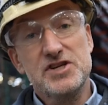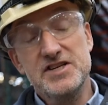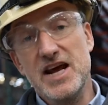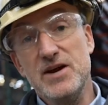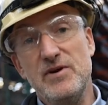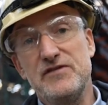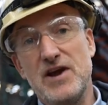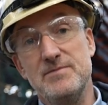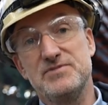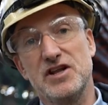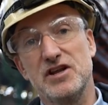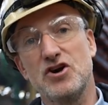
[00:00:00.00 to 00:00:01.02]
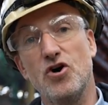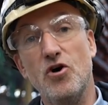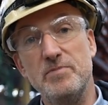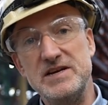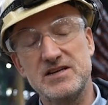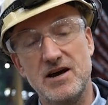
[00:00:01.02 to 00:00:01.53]
Today we've come to the
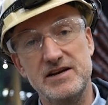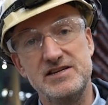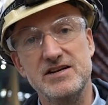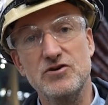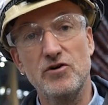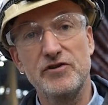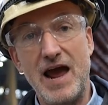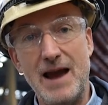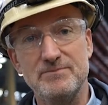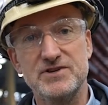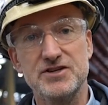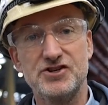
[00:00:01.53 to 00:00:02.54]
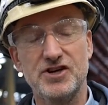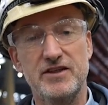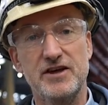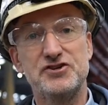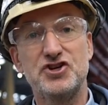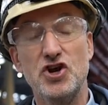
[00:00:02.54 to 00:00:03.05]
Corby site in Northamptonshire,
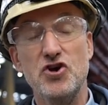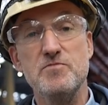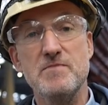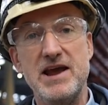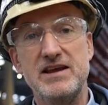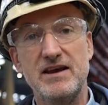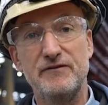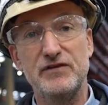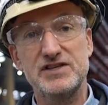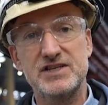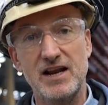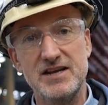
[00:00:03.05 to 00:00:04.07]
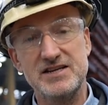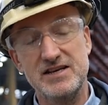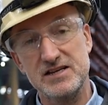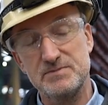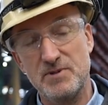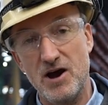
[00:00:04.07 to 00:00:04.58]
the tube making facility
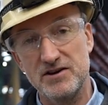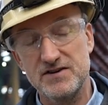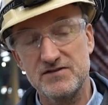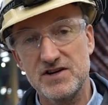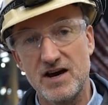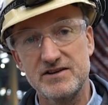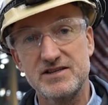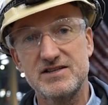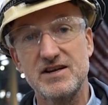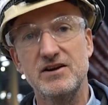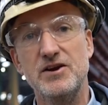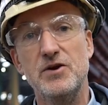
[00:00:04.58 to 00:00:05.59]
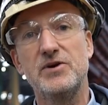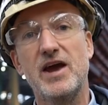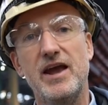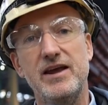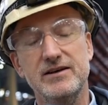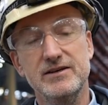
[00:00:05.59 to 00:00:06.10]
that's part of Tata Steel
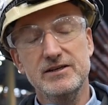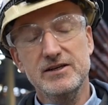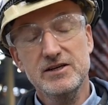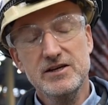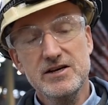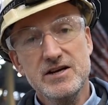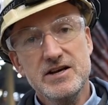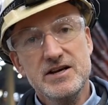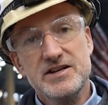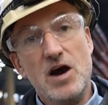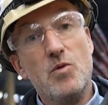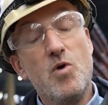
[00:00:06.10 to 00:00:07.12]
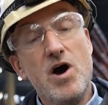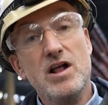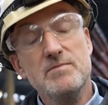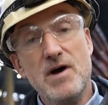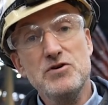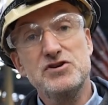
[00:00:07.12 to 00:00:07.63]
UK. Now
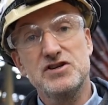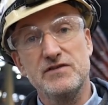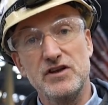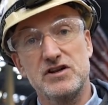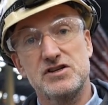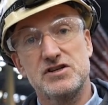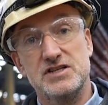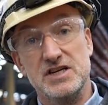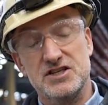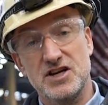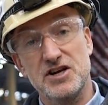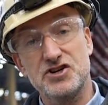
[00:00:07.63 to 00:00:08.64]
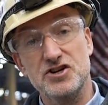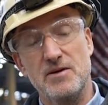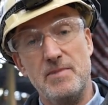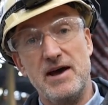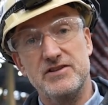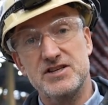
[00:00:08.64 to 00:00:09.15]
while most of the discussion
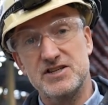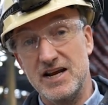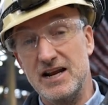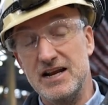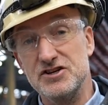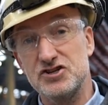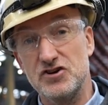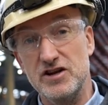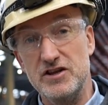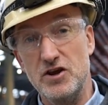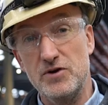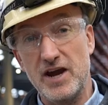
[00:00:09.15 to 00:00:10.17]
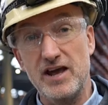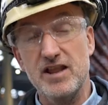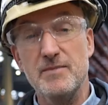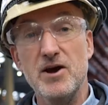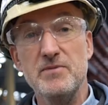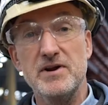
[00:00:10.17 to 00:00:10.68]
about the steel industry in the UK at
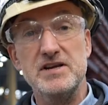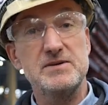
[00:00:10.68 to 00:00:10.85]
the moment